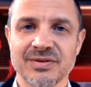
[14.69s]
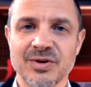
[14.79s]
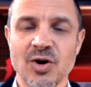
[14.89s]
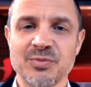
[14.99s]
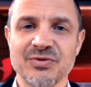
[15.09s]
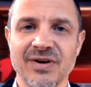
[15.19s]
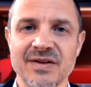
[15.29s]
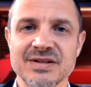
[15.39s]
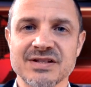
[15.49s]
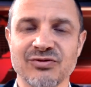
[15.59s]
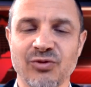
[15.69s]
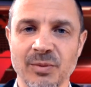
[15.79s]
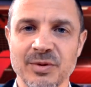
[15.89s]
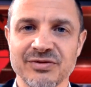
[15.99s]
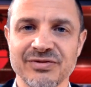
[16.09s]
We hope you find this
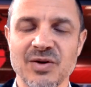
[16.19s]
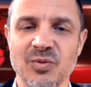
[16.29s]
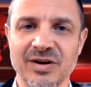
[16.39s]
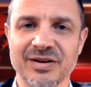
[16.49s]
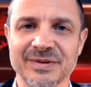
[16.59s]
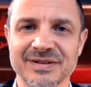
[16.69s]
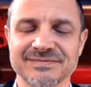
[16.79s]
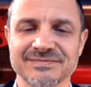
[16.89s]
informative and welcoming.